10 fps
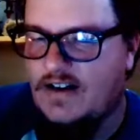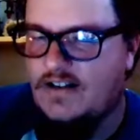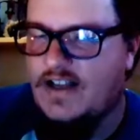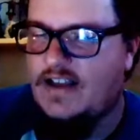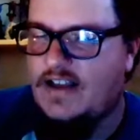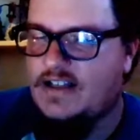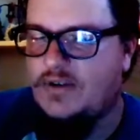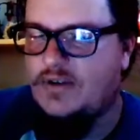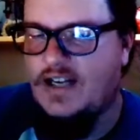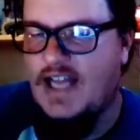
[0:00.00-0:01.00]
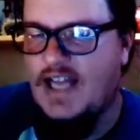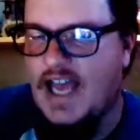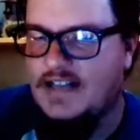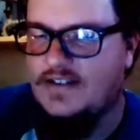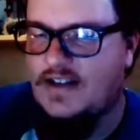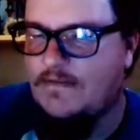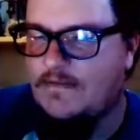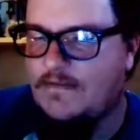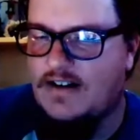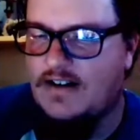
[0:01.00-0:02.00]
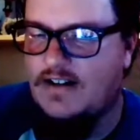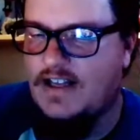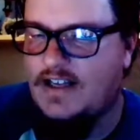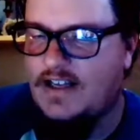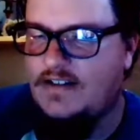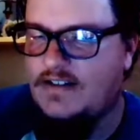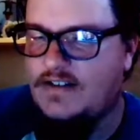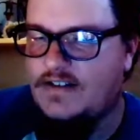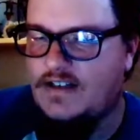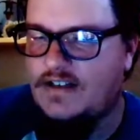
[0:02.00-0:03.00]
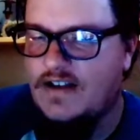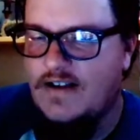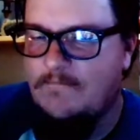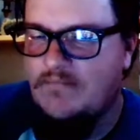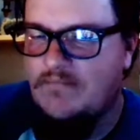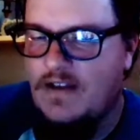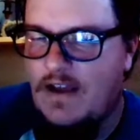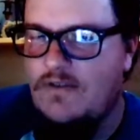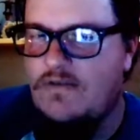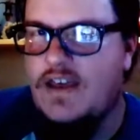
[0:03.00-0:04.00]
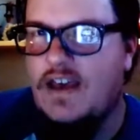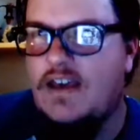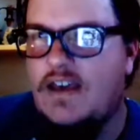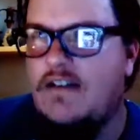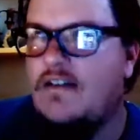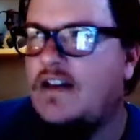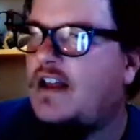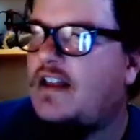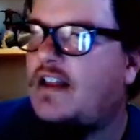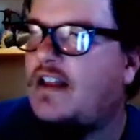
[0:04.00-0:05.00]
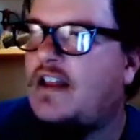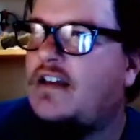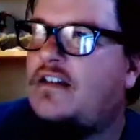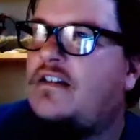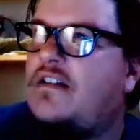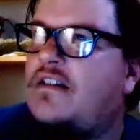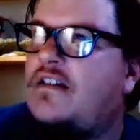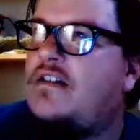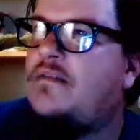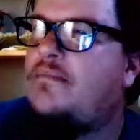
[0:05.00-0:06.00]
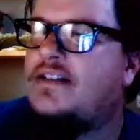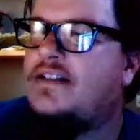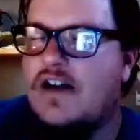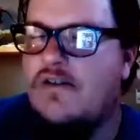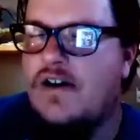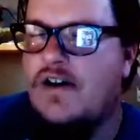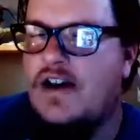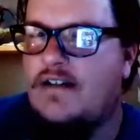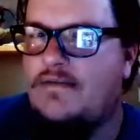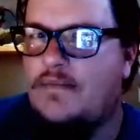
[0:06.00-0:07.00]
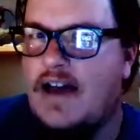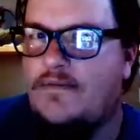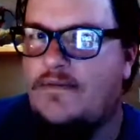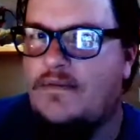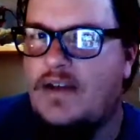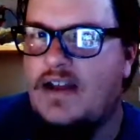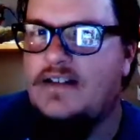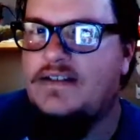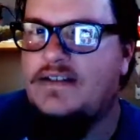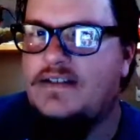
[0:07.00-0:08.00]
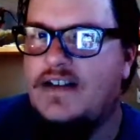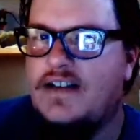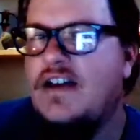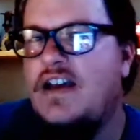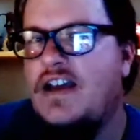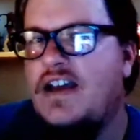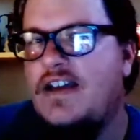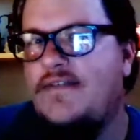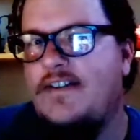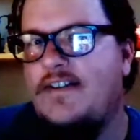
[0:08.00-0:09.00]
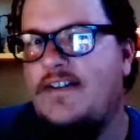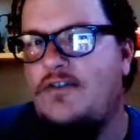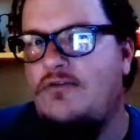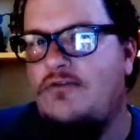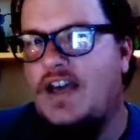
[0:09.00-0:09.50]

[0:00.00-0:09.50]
it's putting gasoline on a fire. Like there's like, if you think you can, like, the biggest takeaway from that for me is like, even if you think